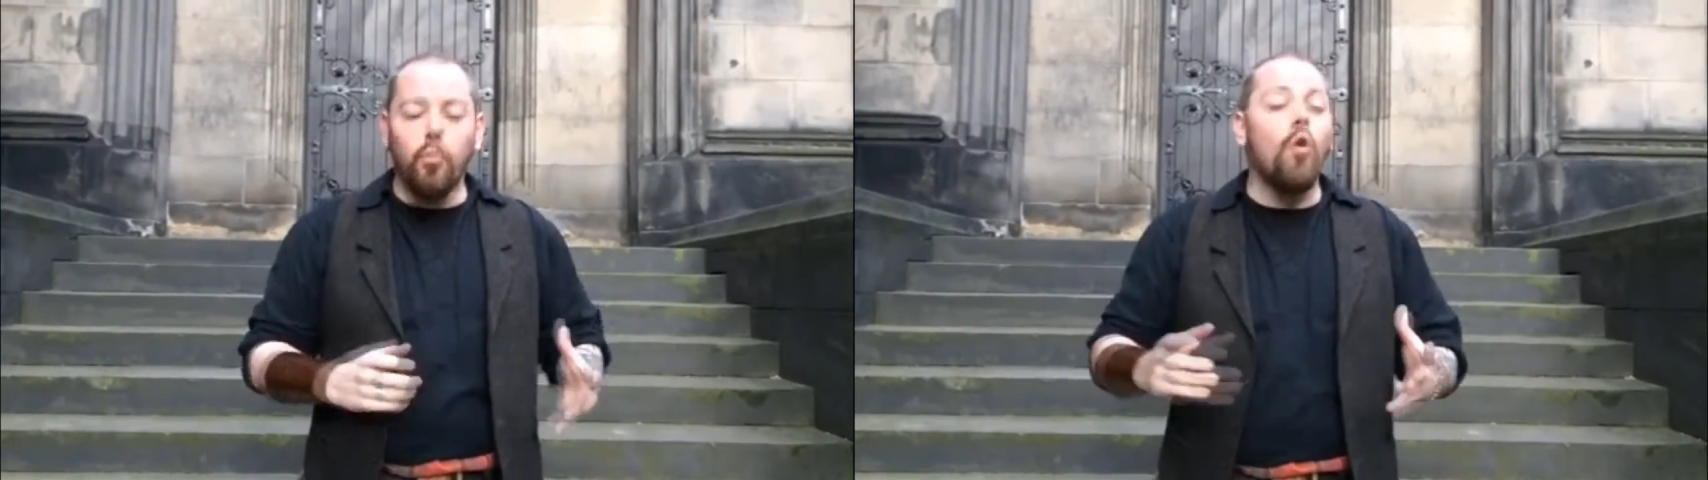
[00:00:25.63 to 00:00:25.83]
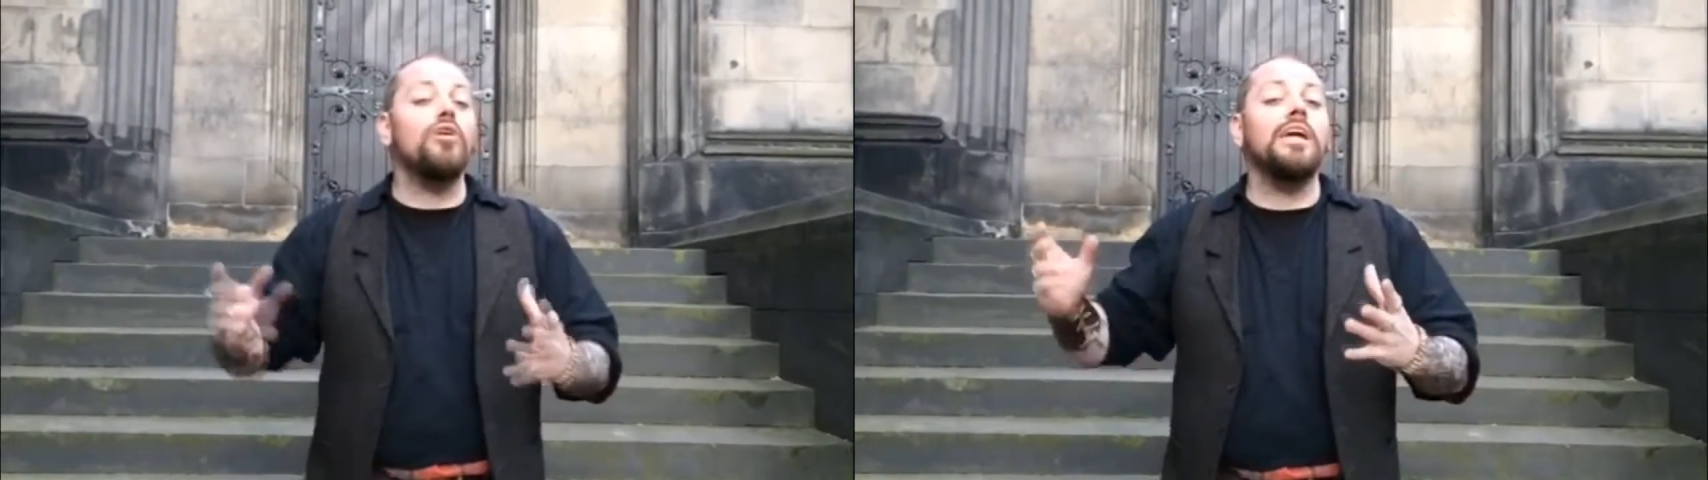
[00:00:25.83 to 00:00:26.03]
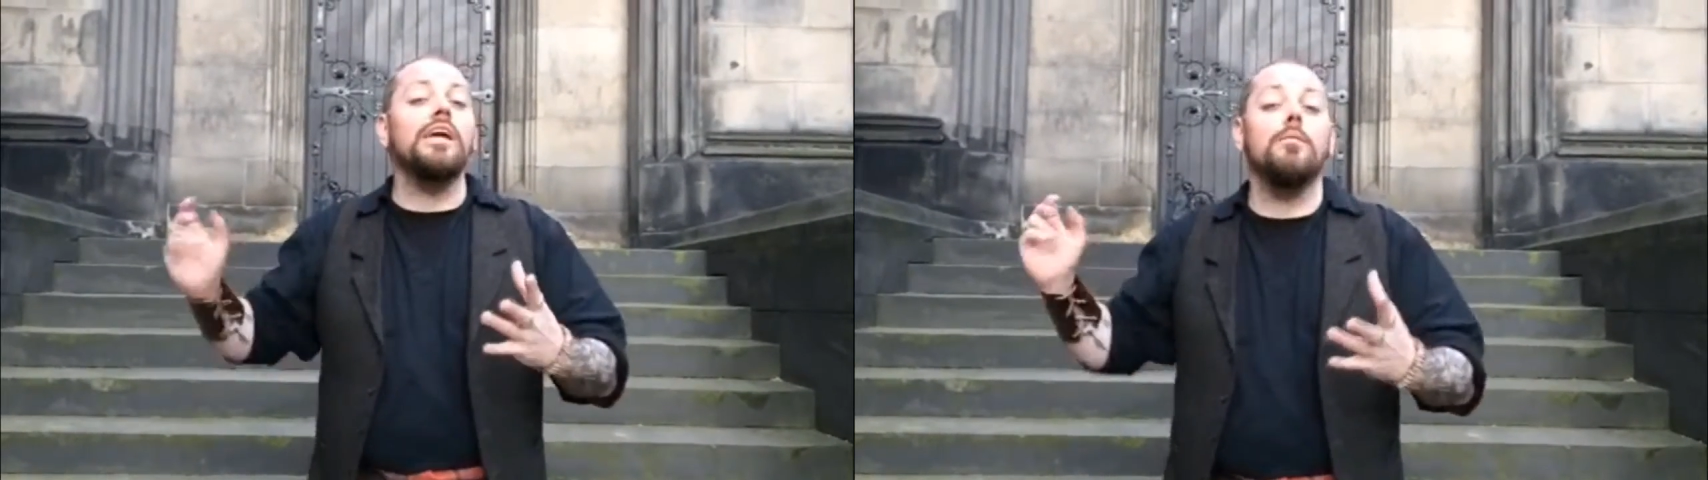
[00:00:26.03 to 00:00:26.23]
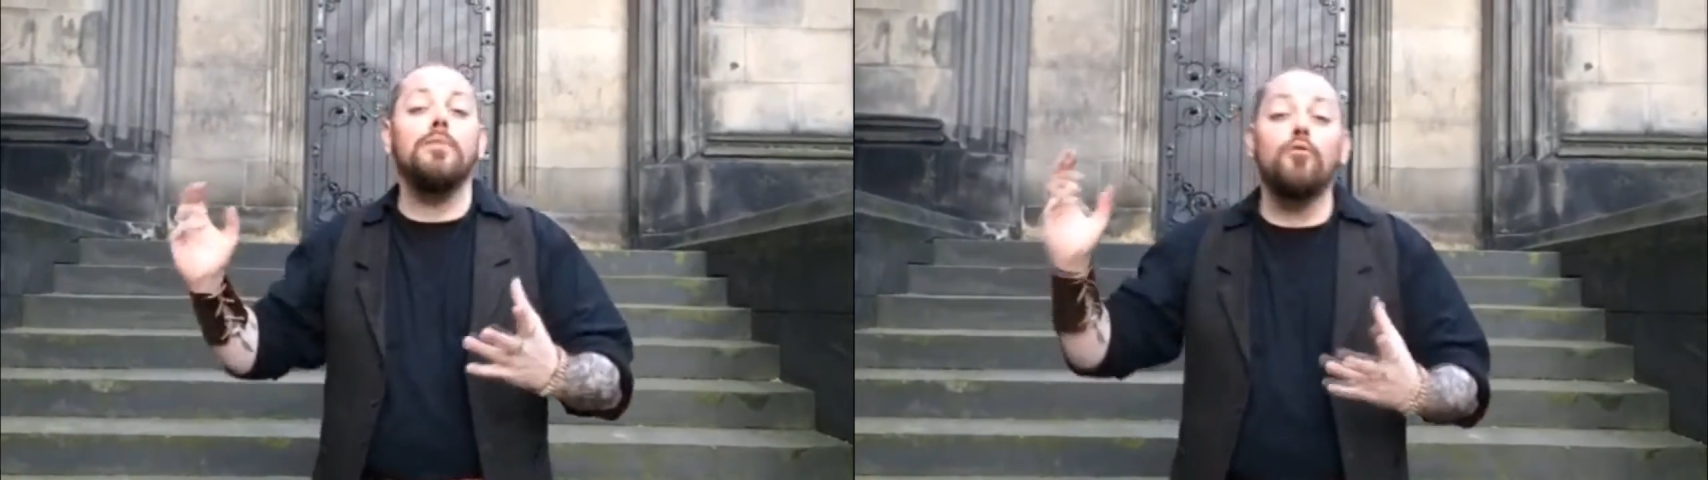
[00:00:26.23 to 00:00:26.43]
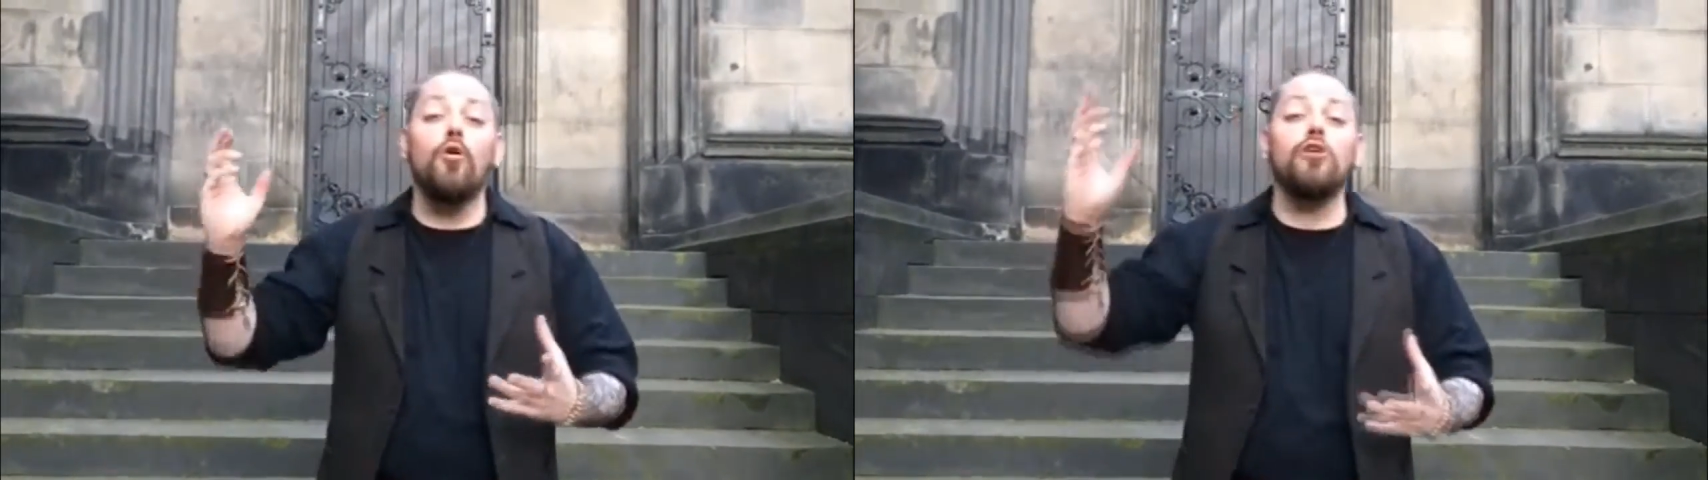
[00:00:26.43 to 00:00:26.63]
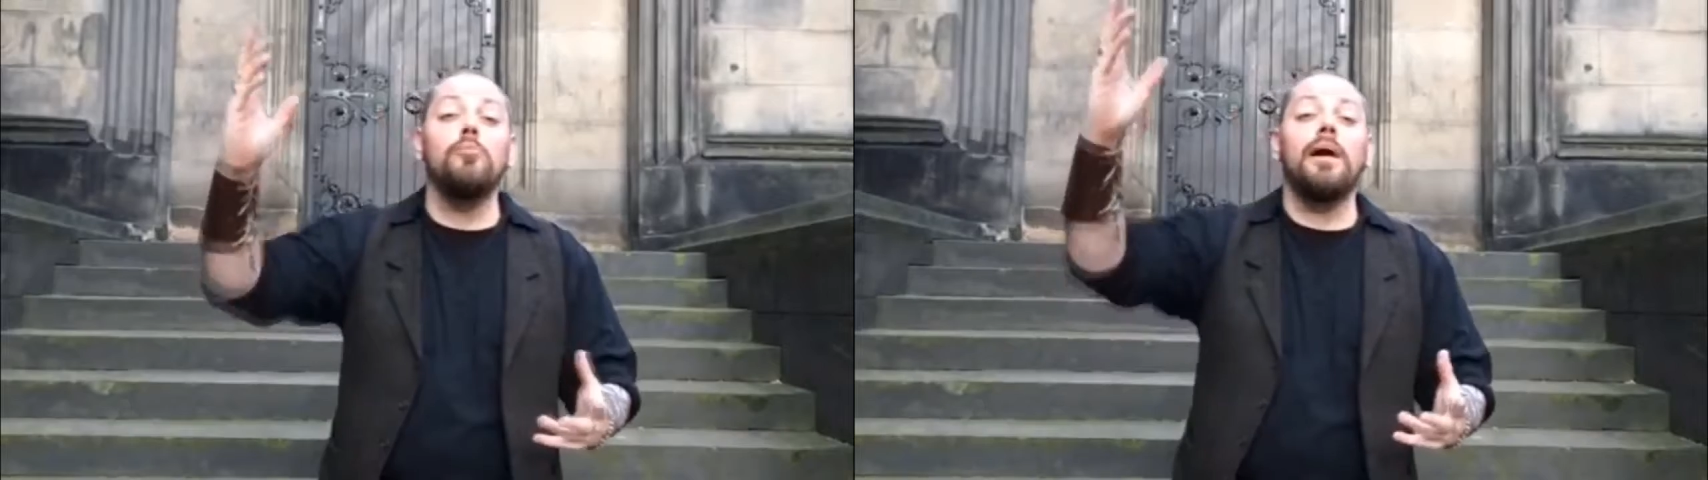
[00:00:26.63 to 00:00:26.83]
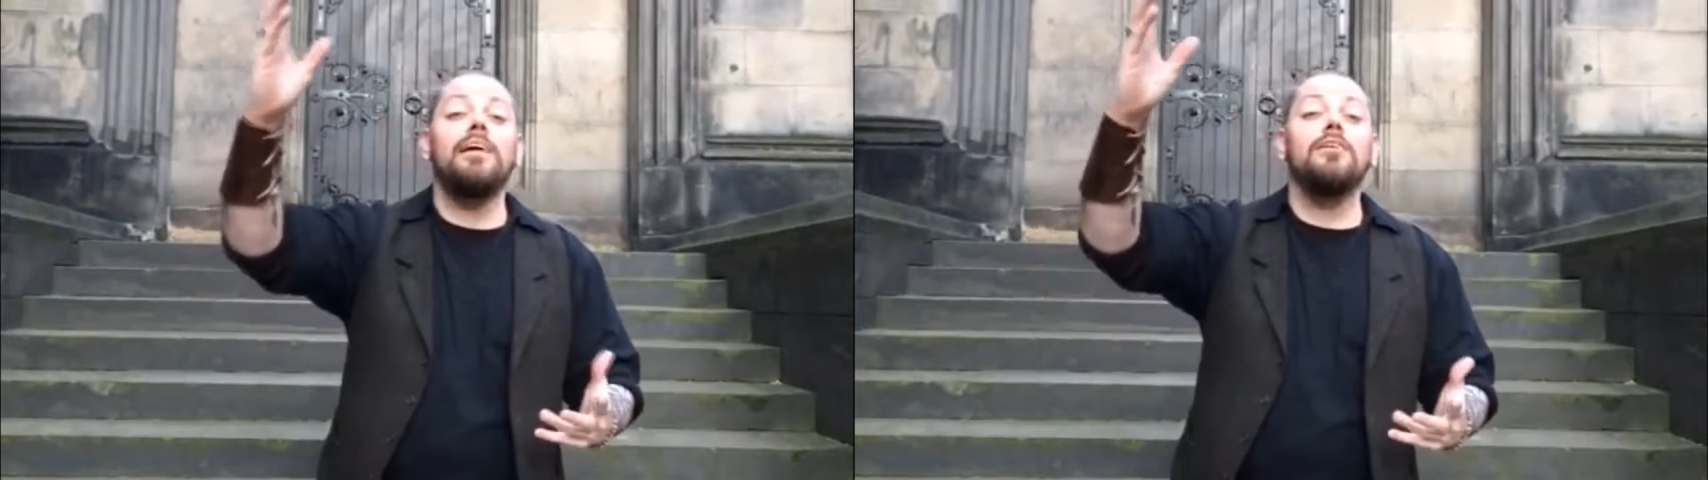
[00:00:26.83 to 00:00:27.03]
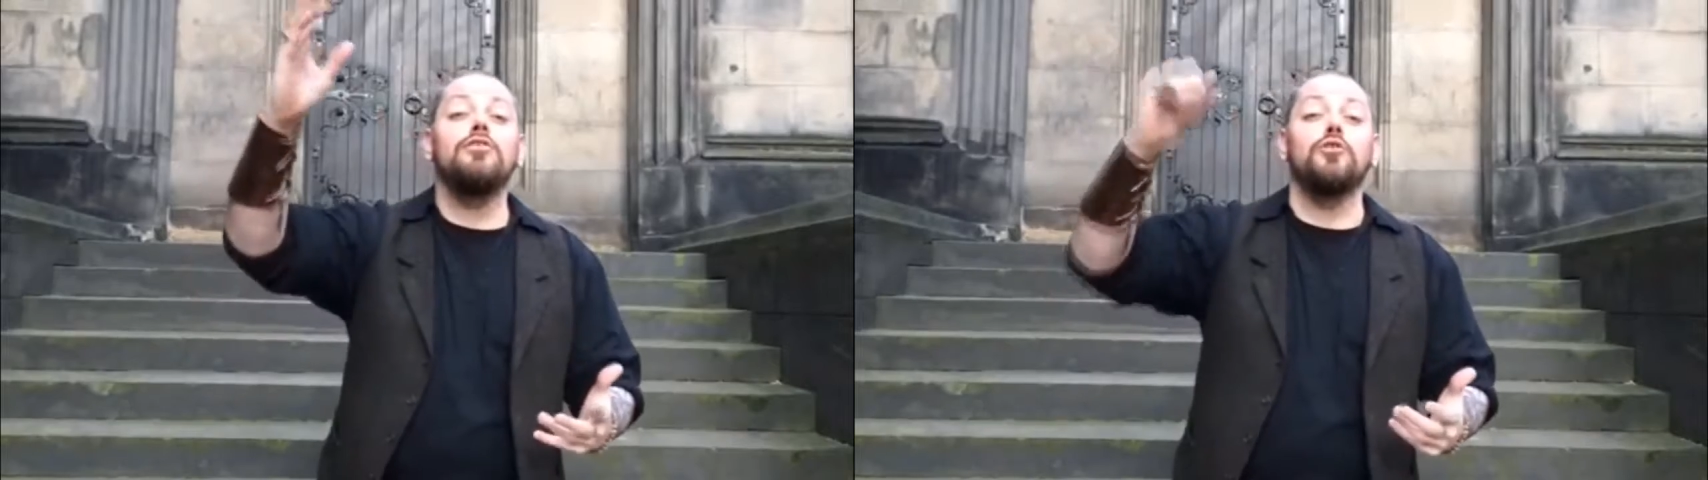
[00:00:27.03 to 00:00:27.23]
Walking up the Royal Mile,